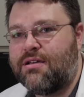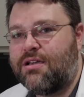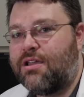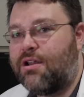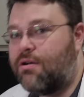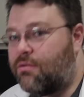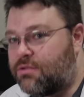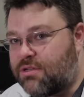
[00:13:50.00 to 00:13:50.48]

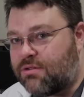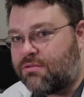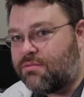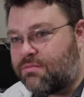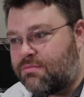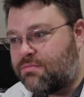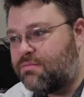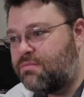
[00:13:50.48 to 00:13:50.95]
you know,
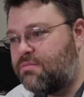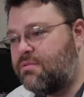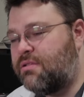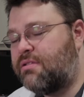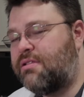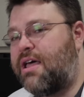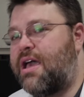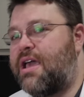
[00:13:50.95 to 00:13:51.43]
so
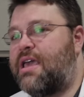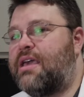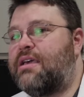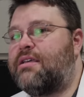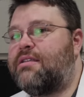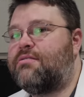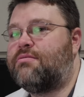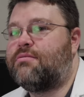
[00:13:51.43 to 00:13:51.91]
like
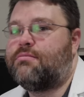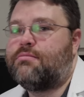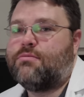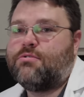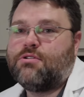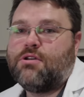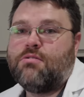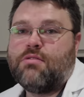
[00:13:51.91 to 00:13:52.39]
it or,
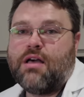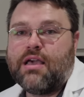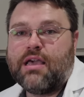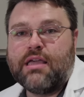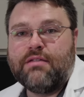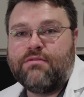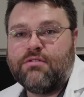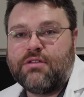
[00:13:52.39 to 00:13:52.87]
or don't
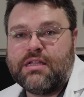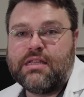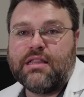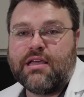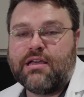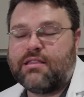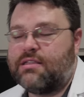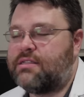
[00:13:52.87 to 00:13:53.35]
like it if you
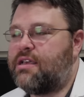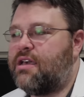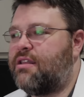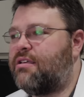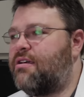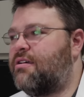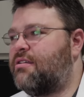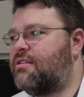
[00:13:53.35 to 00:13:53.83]
didn't like this
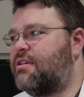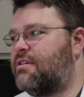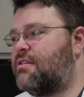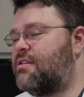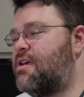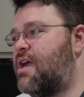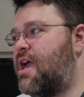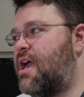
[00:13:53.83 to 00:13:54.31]
kind of
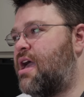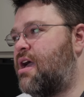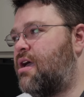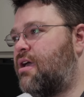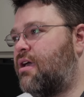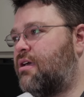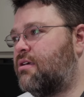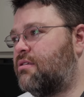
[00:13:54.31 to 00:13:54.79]
content
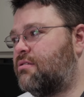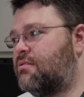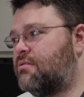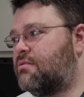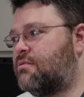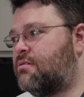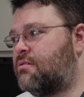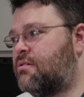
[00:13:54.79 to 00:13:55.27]

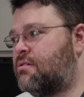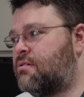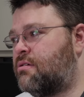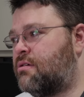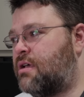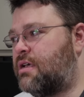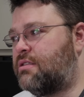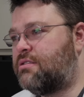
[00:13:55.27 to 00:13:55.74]
and
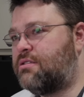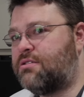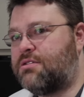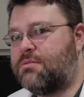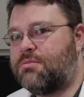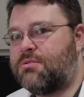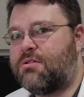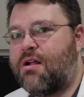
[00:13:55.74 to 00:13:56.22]
hit the
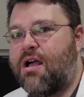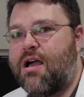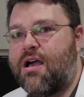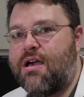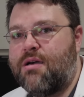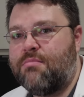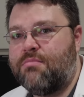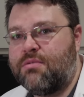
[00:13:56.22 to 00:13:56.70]

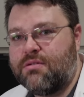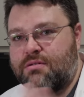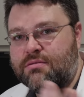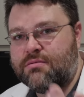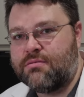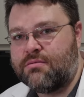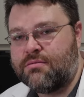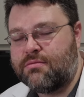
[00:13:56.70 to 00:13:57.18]
subscribe
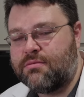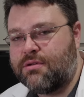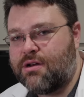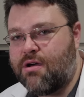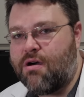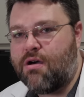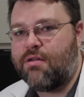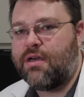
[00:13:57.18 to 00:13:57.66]
and you
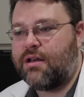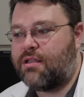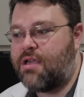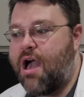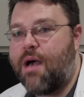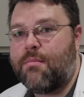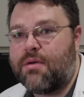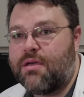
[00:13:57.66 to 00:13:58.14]
know all that
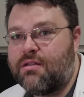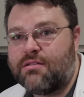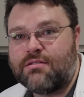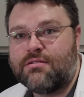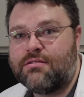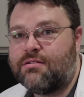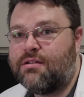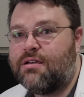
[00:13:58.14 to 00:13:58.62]

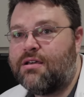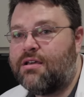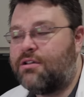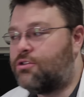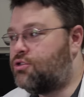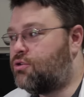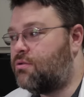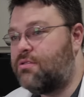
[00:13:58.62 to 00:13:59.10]
comment.
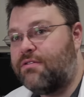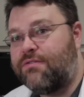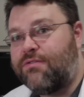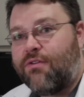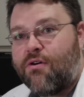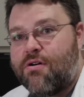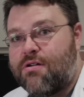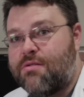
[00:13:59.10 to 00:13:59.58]
Join the
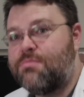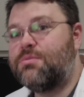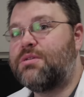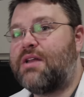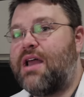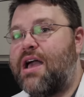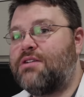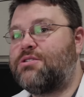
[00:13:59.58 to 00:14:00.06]

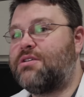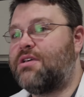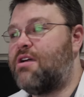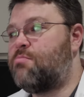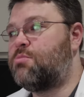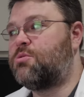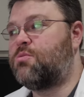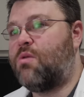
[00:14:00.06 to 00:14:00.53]
forums and actually
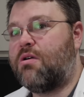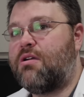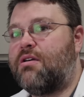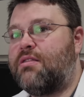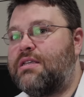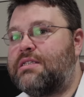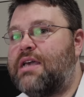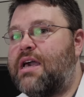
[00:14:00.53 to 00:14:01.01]
help us work
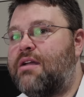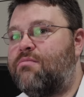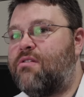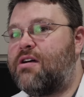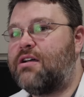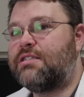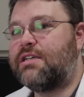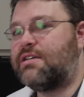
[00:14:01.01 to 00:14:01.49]
on these kind of
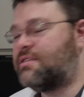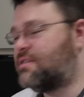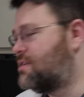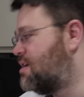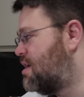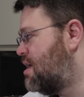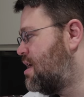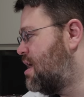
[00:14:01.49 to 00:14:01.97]
projects.